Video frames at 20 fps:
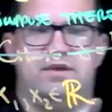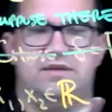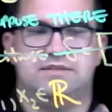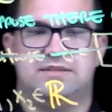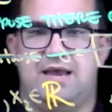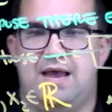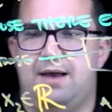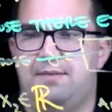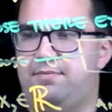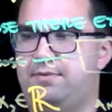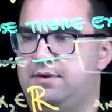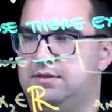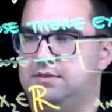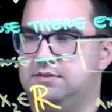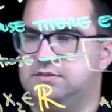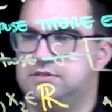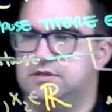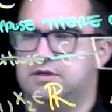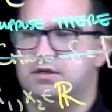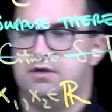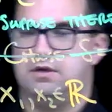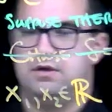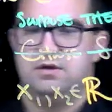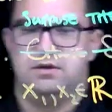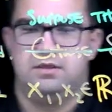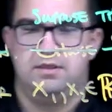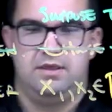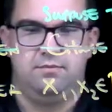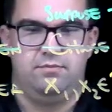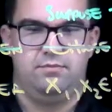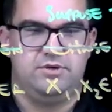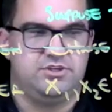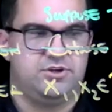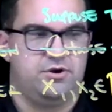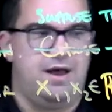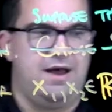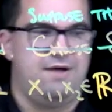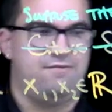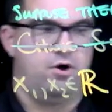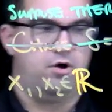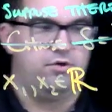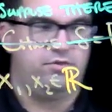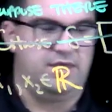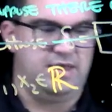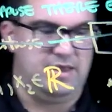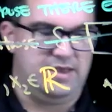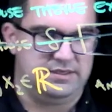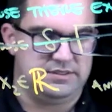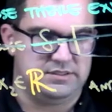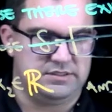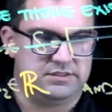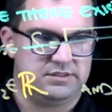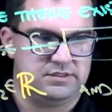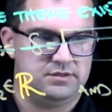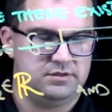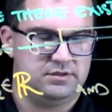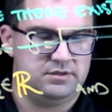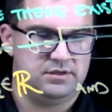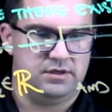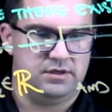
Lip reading: this happens, then we still have all this,